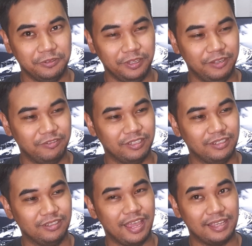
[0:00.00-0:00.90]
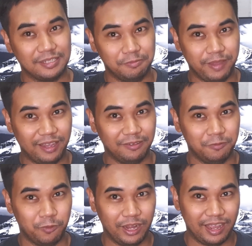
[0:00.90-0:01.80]
even expect
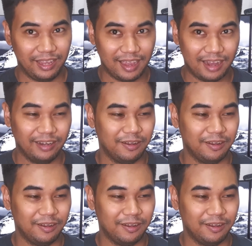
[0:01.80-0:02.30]
when I got it